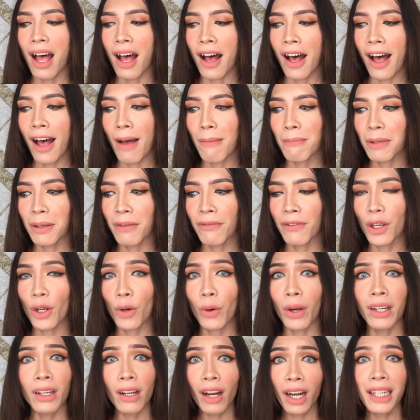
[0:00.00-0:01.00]
If you're
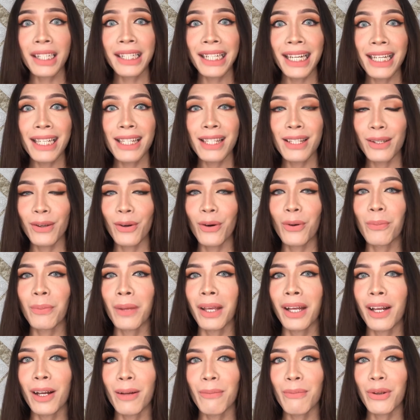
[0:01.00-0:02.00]
an artist, go
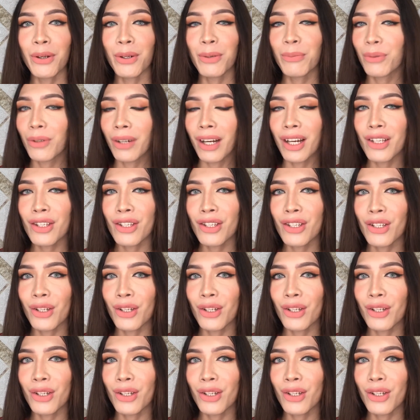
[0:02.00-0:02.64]
pick up your brush,